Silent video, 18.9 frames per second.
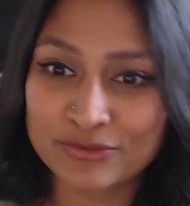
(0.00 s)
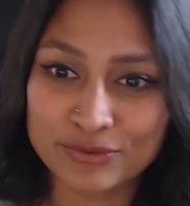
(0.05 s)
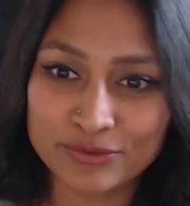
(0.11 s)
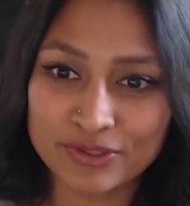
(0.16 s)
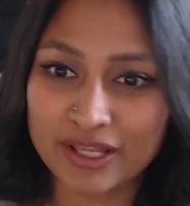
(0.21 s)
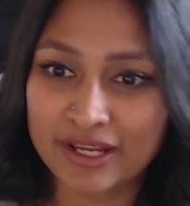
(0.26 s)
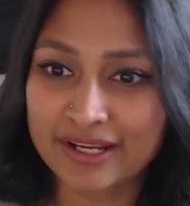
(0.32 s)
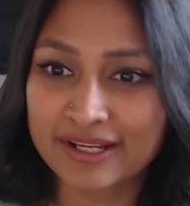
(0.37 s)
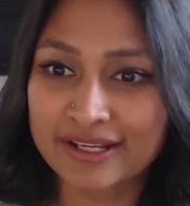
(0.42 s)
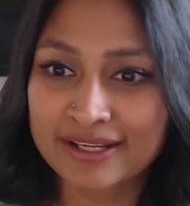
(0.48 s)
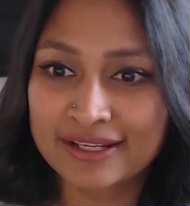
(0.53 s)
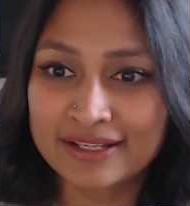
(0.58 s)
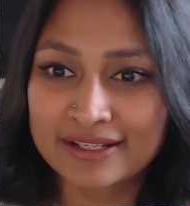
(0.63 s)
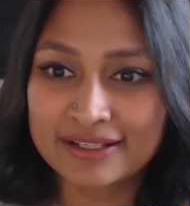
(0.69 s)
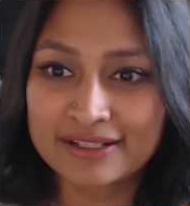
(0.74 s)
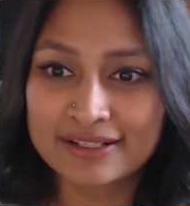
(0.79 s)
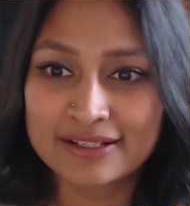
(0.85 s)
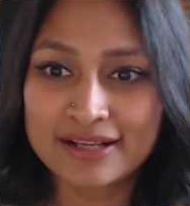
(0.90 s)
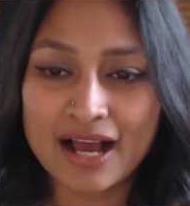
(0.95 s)
through like,
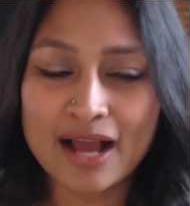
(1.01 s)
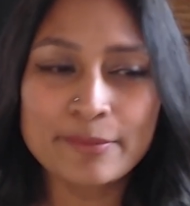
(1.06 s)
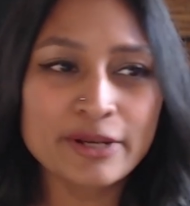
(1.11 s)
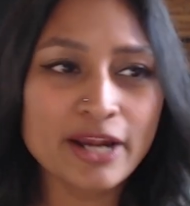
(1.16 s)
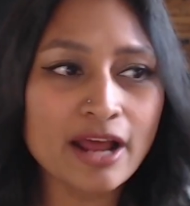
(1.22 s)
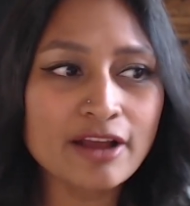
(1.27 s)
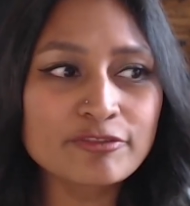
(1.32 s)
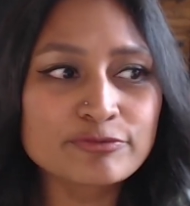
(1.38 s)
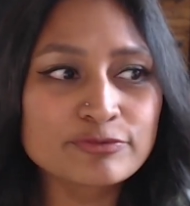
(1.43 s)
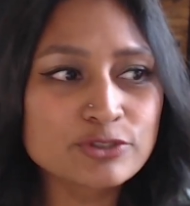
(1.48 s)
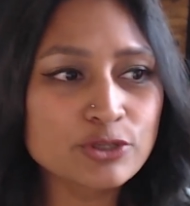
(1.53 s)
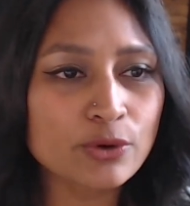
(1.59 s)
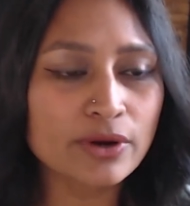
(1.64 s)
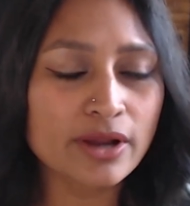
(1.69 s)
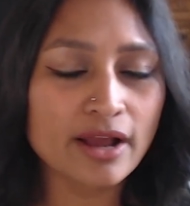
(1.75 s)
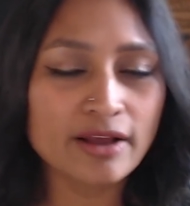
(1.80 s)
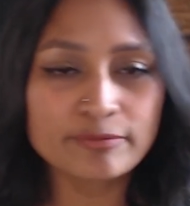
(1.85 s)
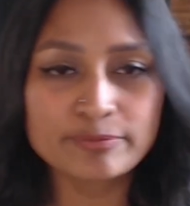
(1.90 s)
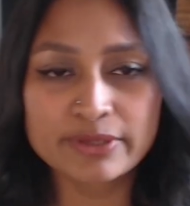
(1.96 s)
I mean,
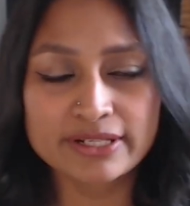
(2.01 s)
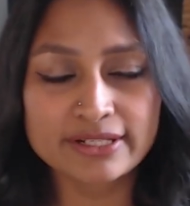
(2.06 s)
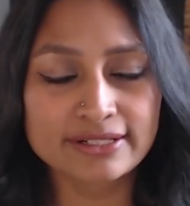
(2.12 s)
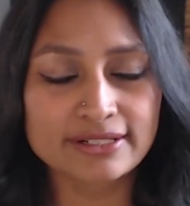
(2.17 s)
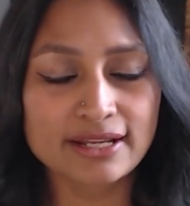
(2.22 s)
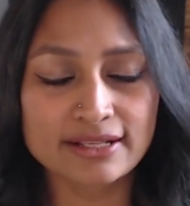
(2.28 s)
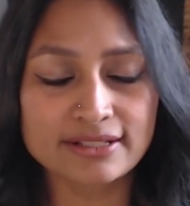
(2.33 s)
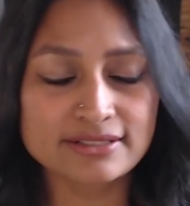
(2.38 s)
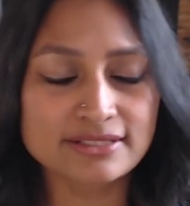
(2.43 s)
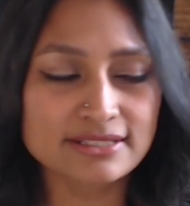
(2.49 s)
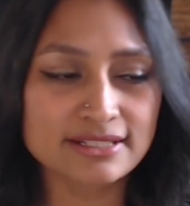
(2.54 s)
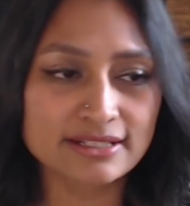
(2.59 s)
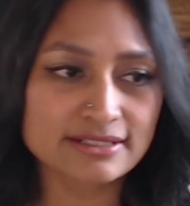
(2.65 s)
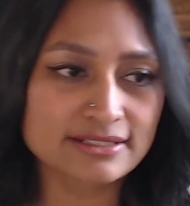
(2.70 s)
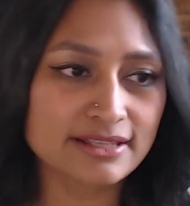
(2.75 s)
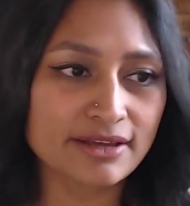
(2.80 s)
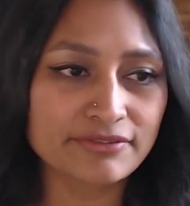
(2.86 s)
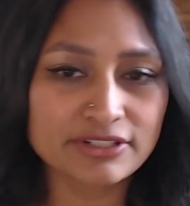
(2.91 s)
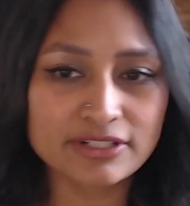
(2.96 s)
I've been in like 6
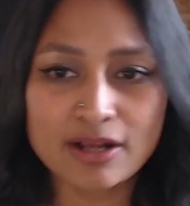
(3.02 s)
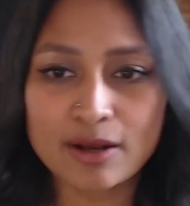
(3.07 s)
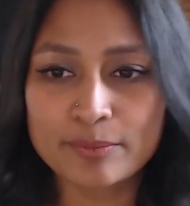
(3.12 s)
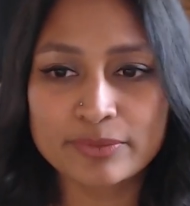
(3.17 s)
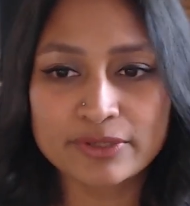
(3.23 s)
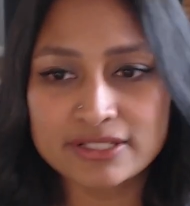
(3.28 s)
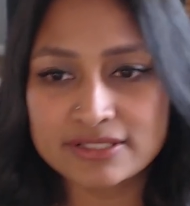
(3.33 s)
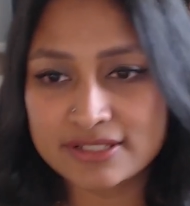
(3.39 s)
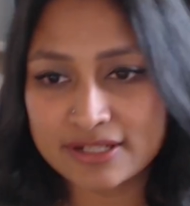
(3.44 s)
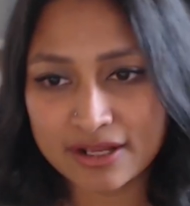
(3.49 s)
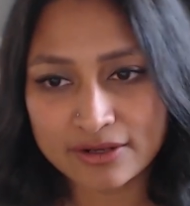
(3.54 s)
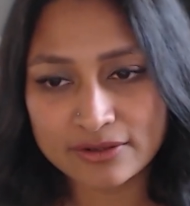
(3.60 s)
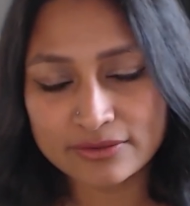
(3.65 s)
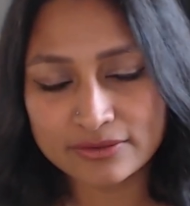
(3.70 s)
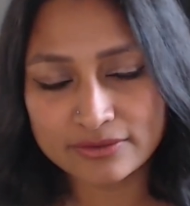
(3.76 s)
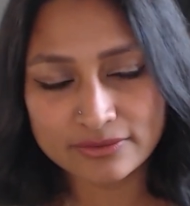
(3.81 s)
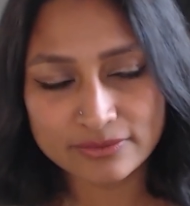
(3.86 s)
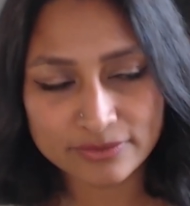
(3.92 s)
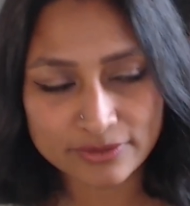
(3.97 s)
7 companies
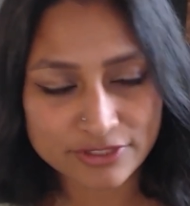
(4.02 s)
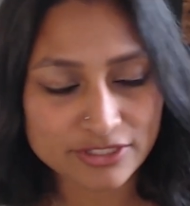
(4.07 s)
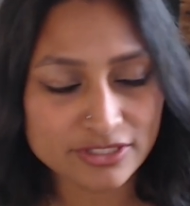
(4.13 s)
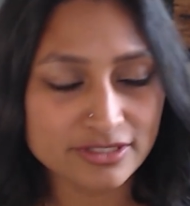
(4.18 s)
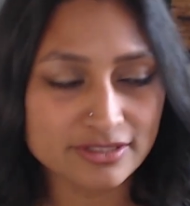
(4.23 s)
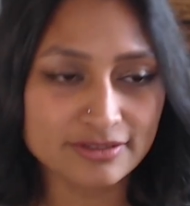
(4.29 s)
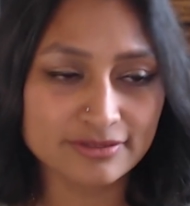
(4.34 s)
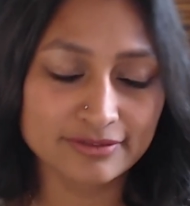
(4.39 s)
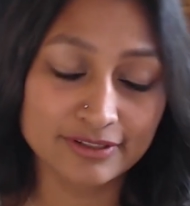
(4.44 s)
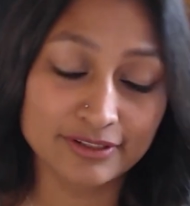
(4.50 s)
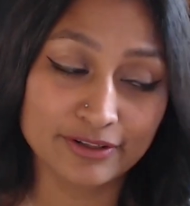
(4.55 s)
now, which is